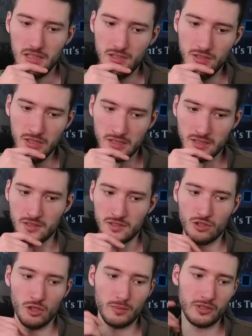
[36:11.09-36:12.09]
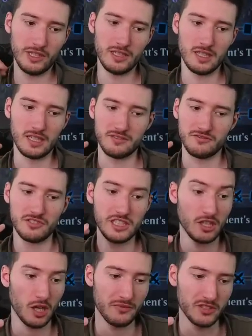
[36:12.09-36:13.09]
you can incorporate like 3
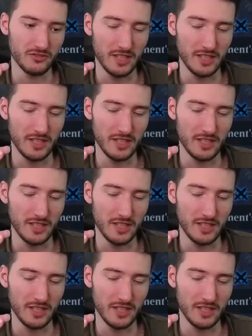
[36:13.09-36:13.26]
copies of